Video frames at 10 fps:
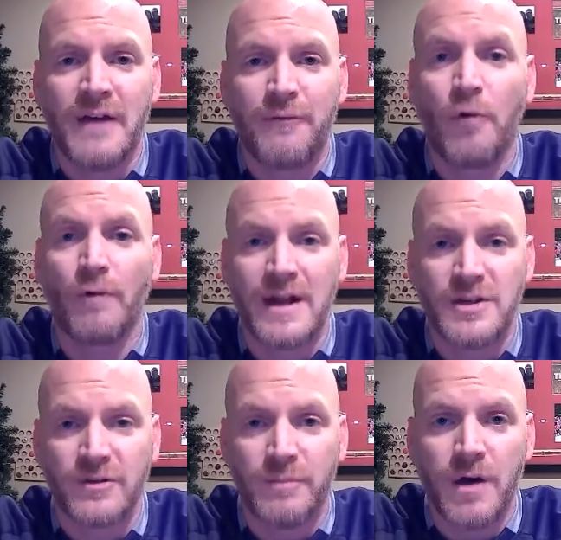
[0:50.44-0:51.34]
full
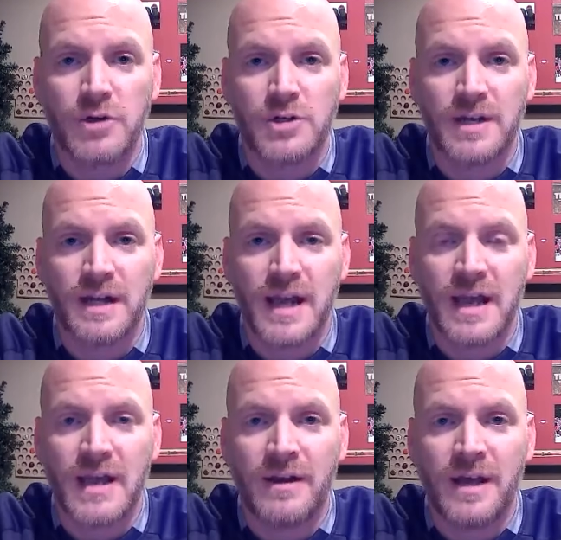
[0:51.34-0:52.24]
range of motion
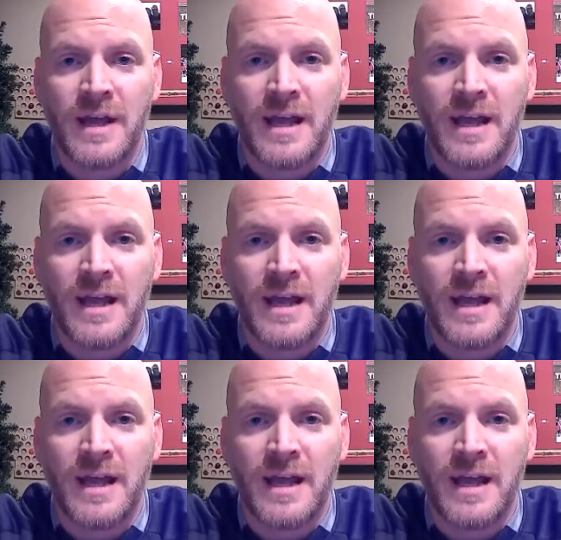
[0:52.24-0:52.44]
and